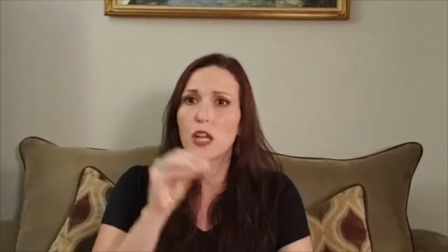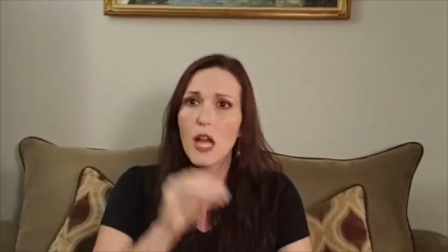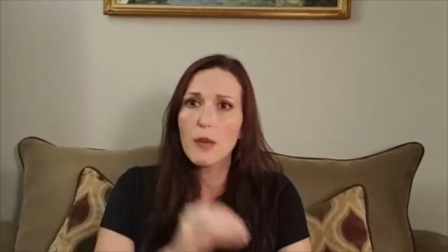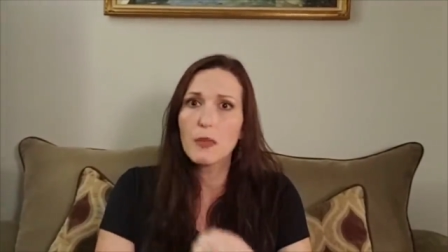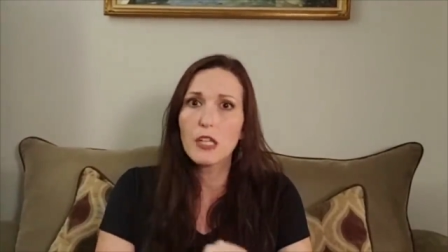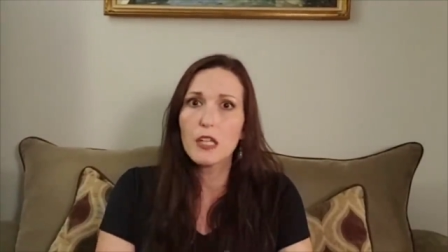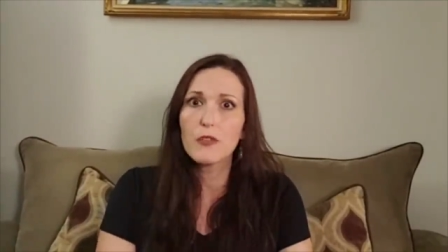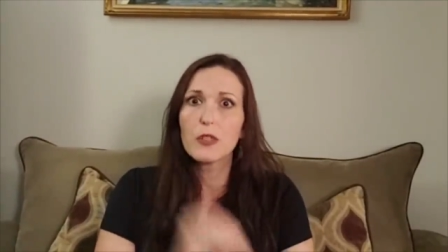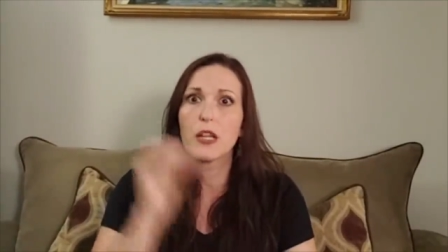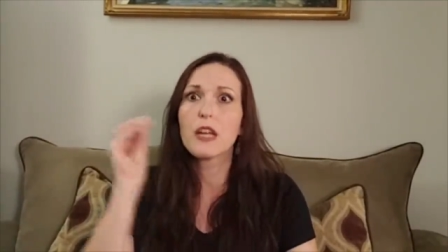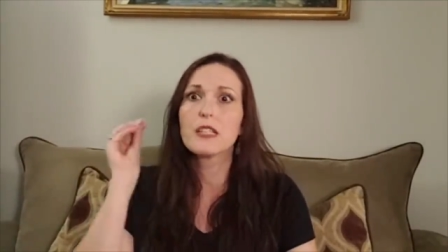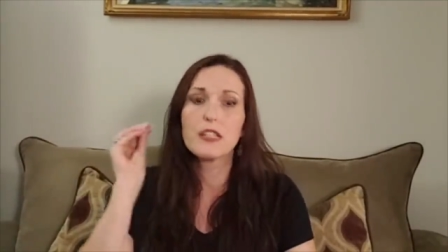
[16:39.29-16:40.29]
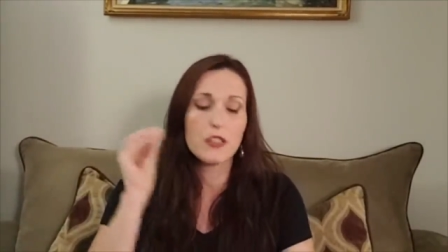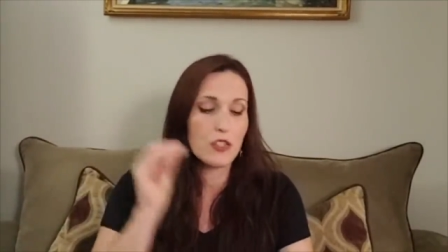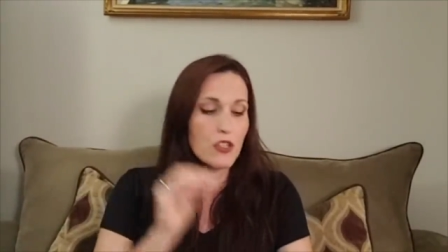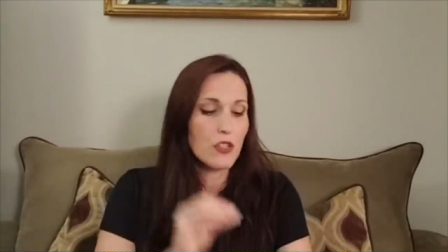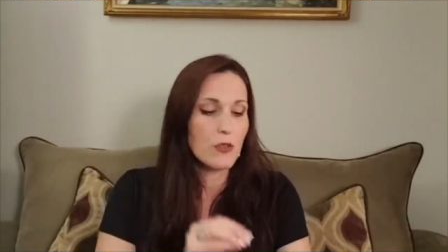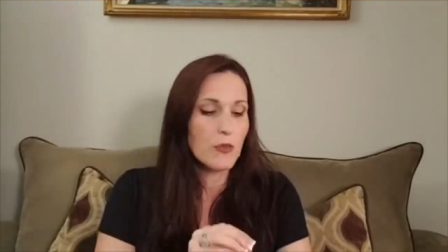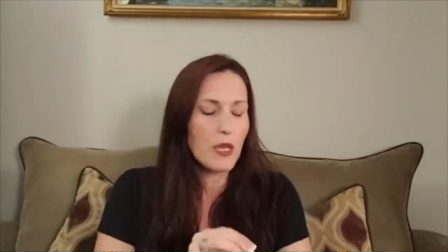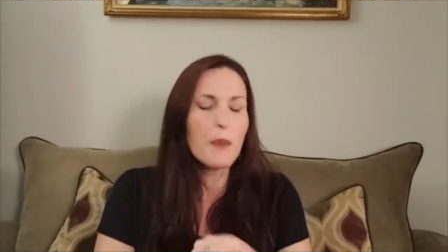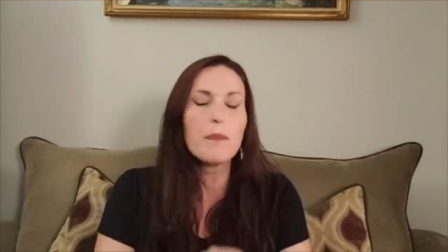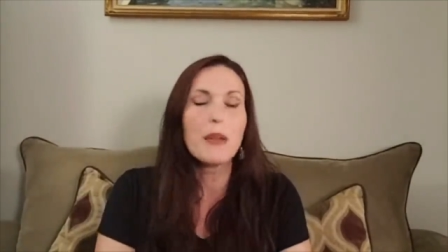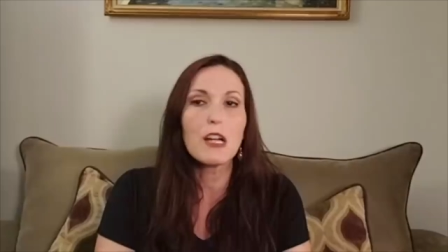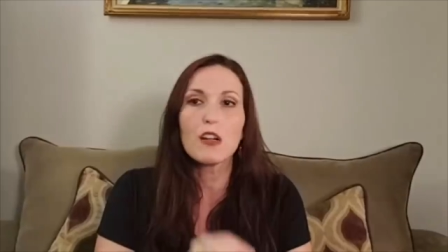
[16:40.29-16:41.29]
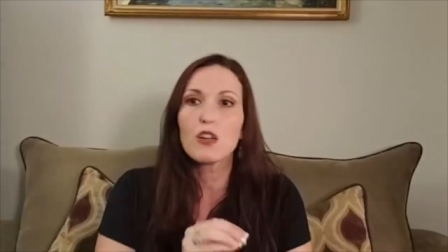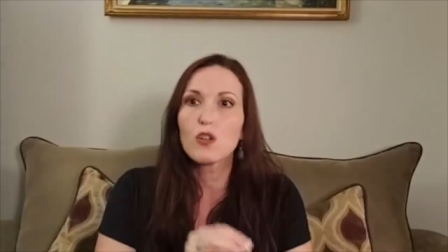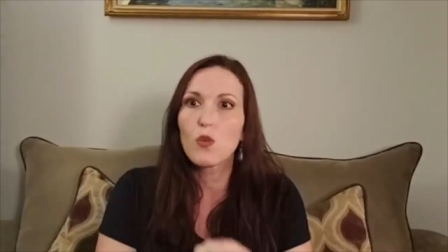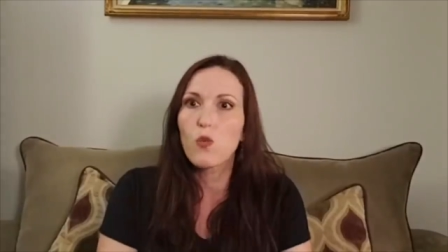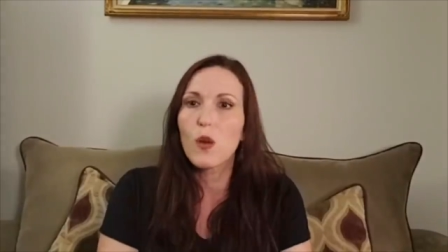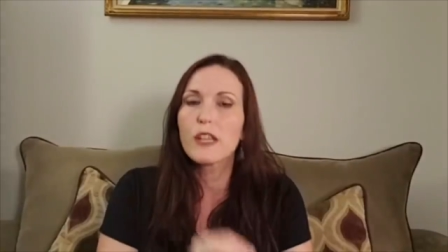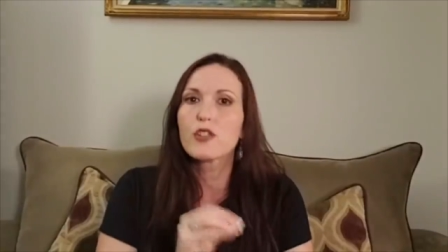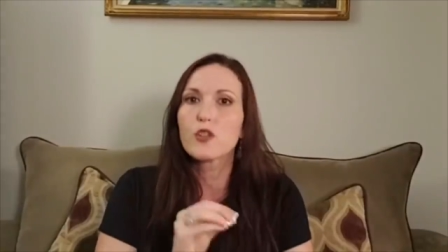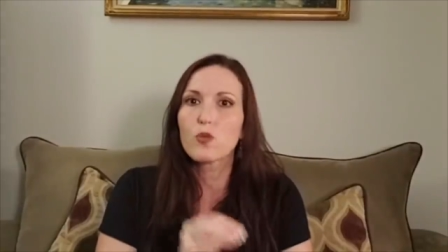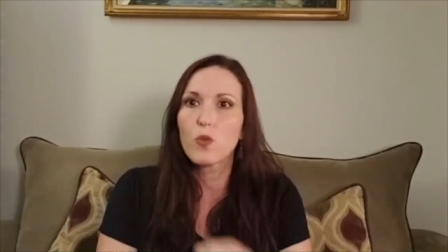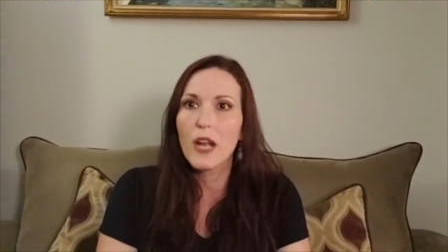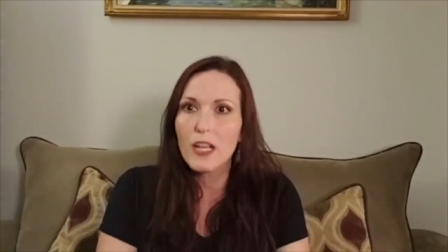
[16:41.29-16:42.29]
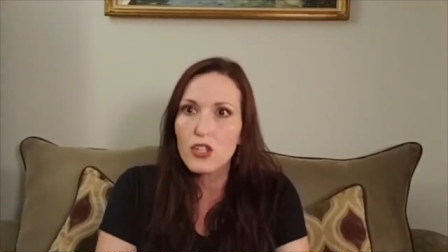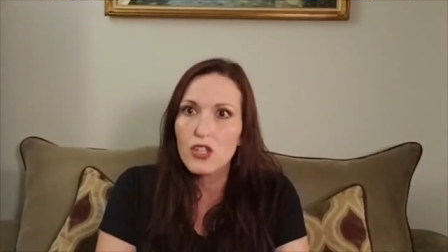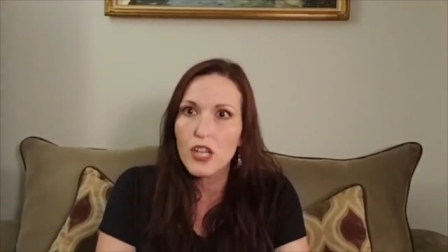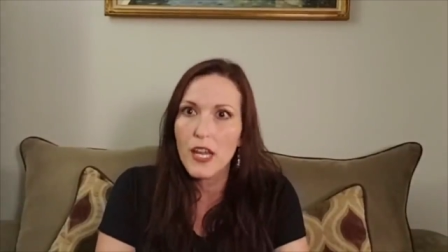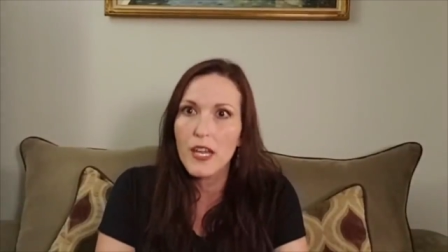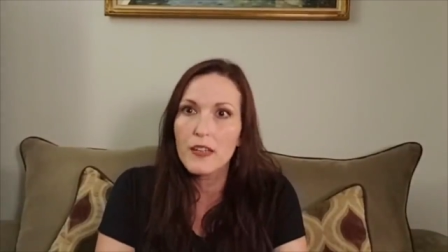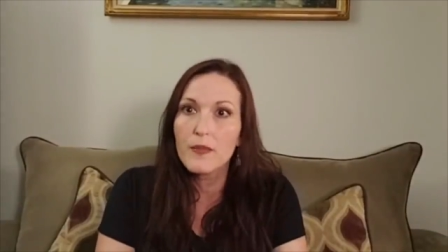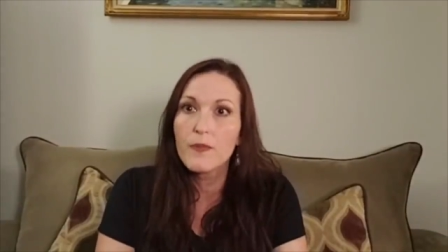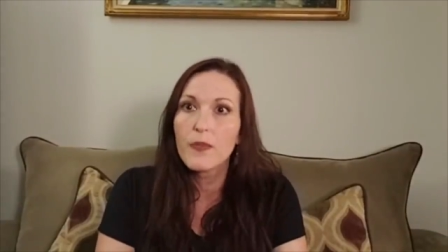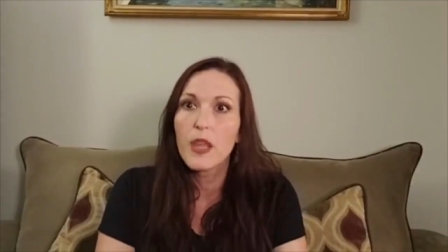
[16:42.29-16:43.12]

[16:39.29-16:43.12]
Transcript: I'm going to give you an idea. There's going to be a miracle resurrection